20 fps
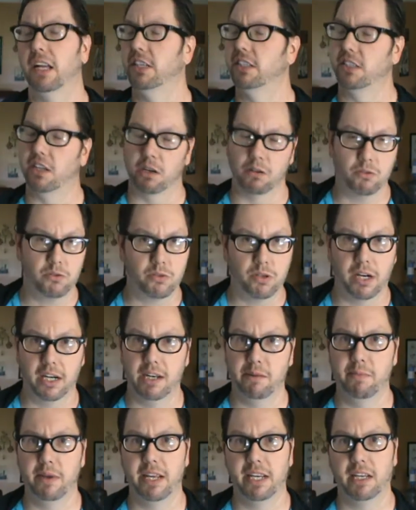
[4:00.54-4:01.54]
Don't try to
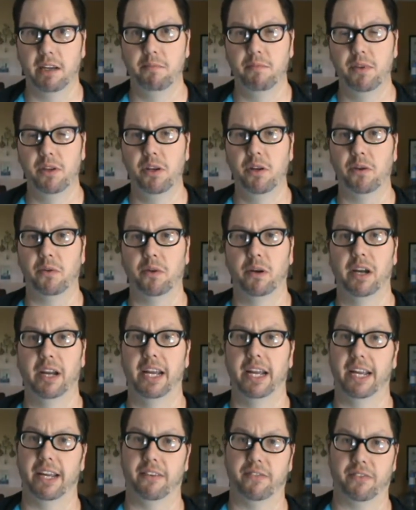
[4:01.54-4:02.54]
make them new
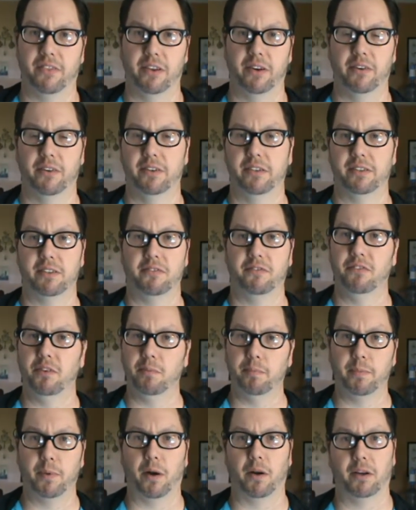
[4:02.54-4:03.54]
if there is a
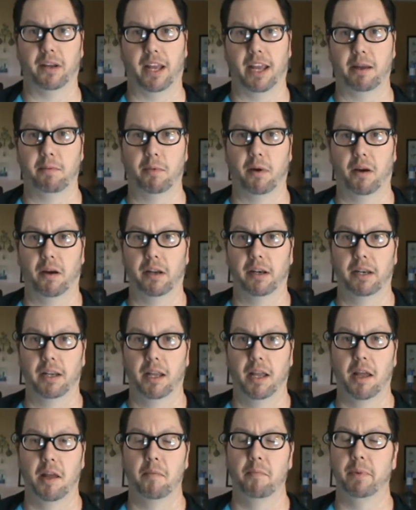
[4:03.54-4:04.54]
football game on,
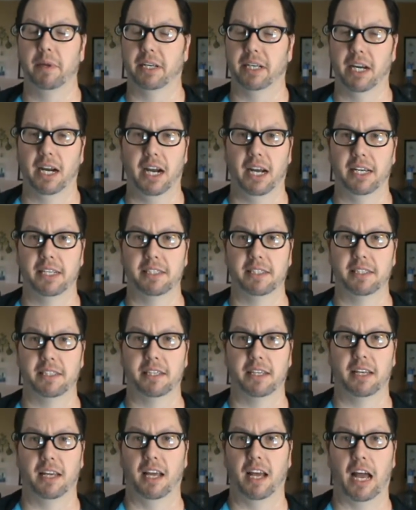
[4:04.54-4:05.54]
because
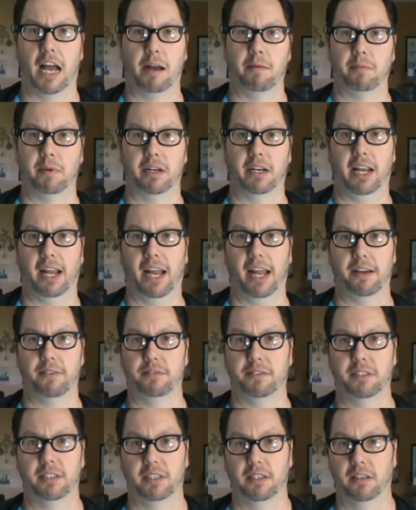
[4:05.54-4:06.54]
I'm going to have
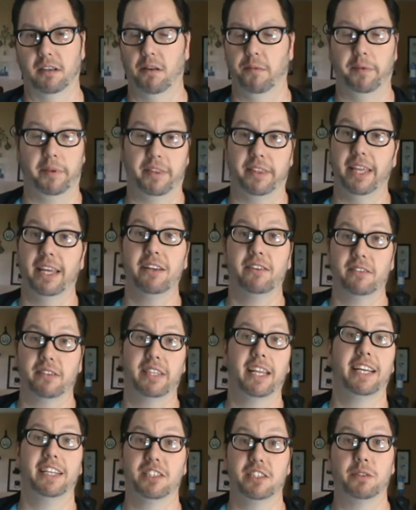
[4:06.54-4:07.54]
to, I mean,
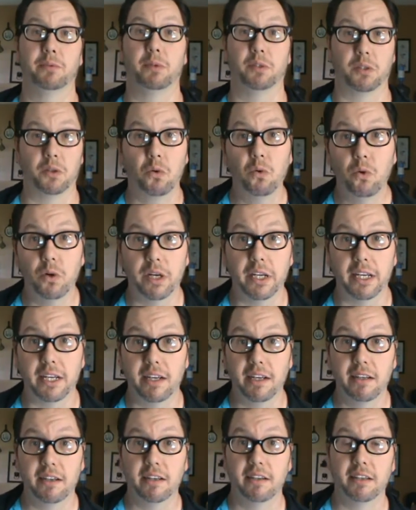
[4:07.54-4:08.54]
thanks to
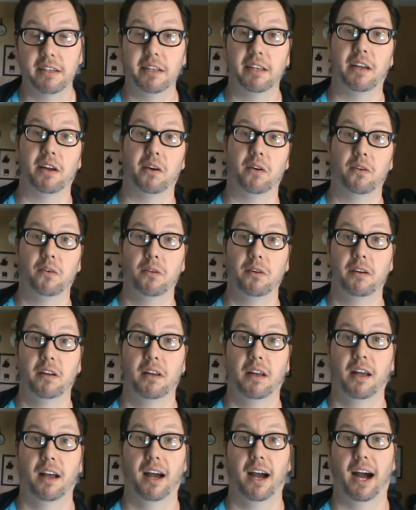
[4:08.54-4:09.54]
recording, you know,
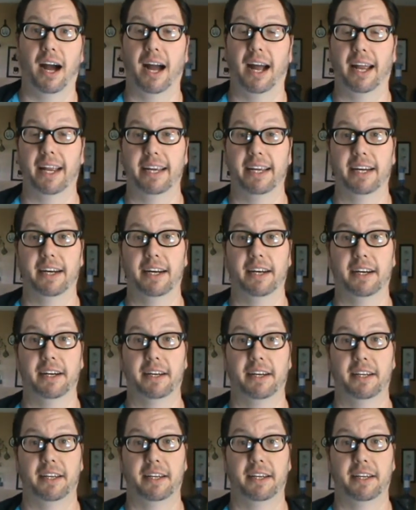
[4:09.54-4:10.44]
I